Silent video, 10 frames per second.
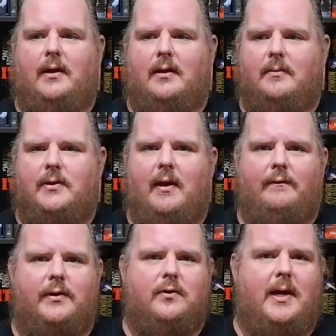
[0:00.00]
You have
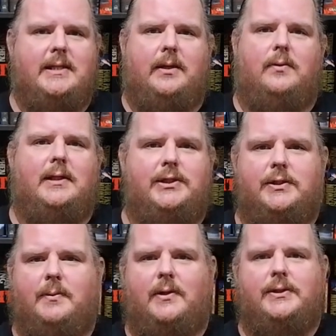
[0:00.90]
a crazy
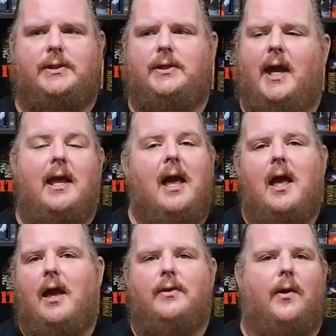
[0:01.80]
religious person, you got
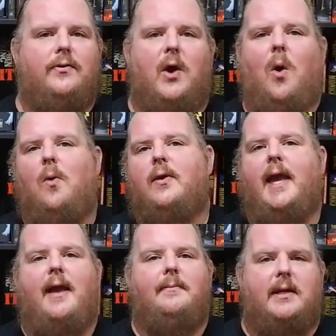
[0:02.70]
the whole
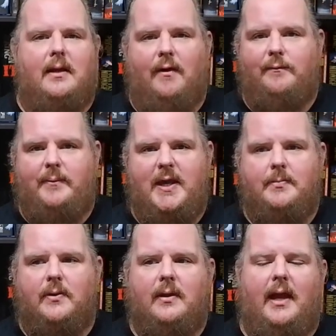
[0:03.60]
gambit of
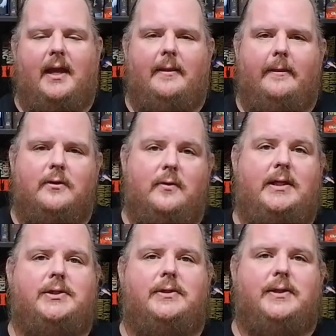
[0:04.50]
people, and the
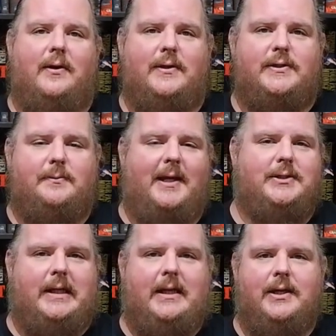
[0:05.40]
creatures are
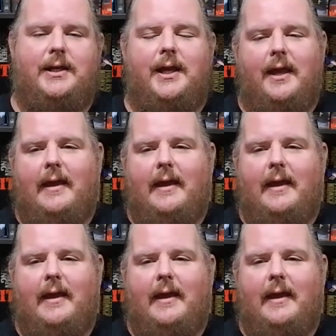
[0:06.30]
especially good.